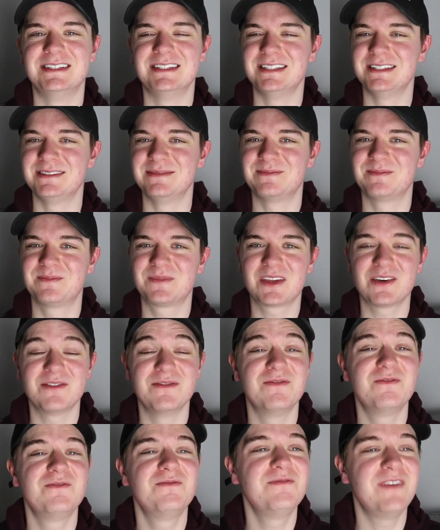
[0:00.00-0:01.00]
the
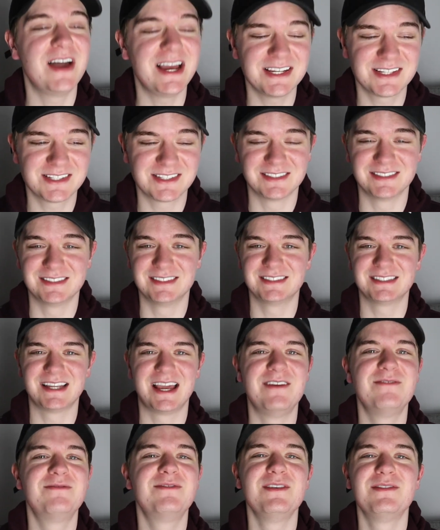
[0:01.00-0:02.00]
confessions,
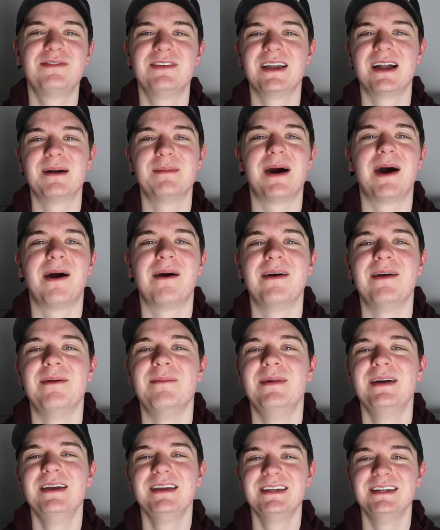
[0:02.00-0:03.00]
everything about
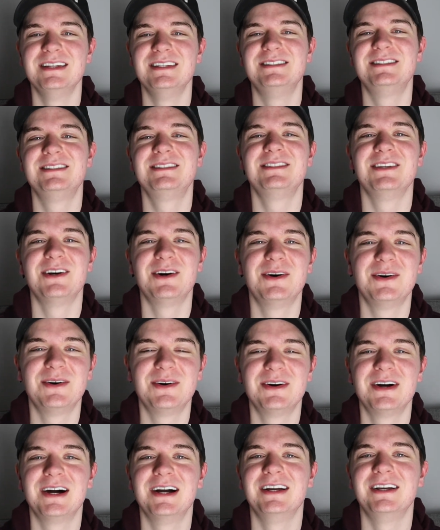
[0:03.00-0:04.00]
him is
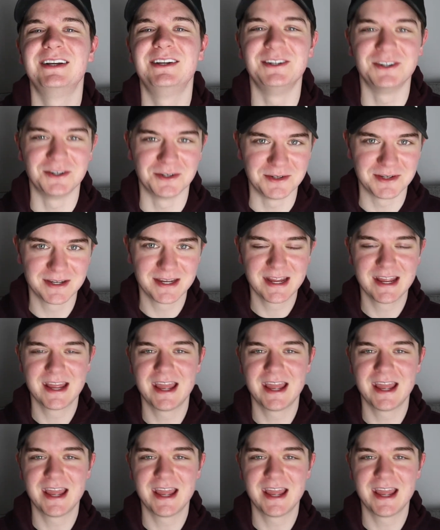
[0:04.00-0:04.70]
so good.